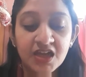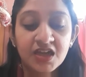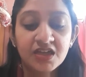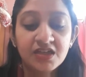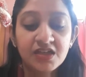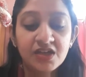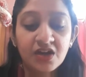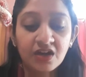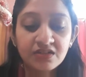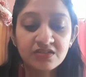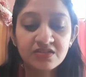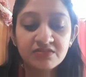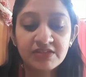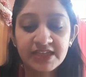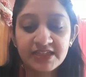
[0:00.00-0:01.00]

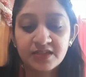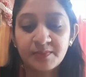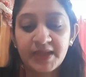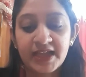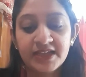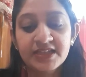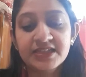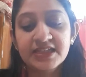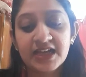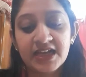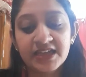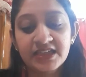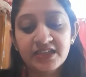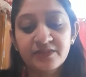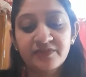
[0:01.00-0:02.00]
not to let a man
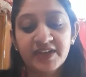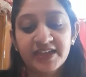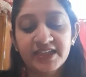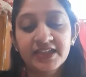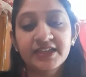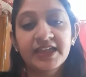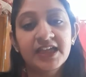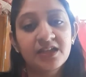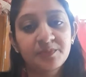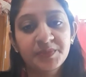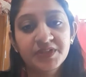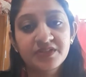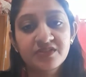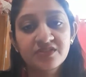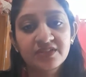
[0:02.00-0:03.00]
die if I can
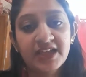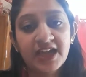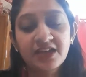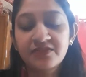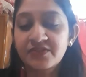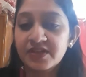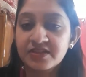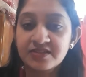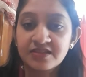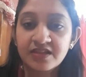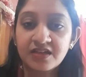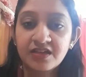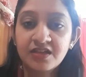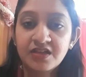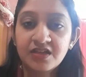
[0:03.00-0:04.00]
help it. So that was
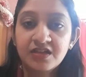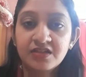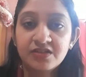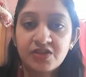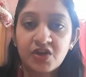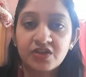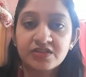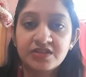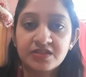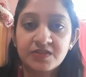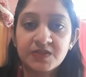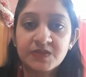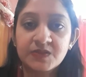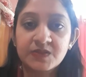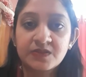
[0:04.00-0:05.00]
the
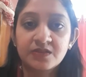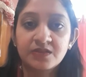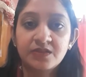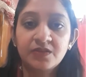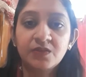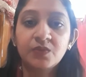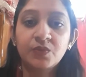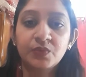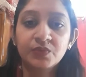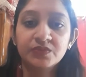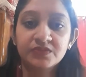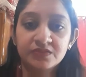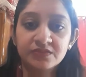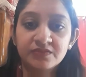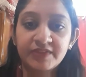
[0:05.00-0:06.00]
doctor's,
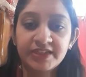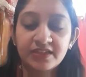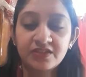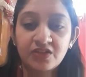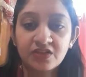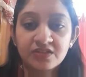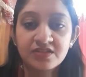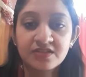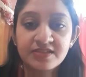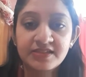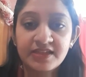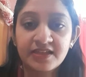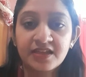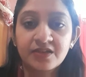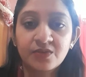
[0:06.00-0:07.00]
oath. When the doctors
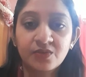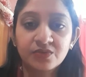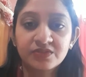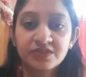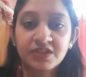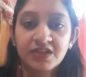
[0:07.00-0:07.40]
take an oath,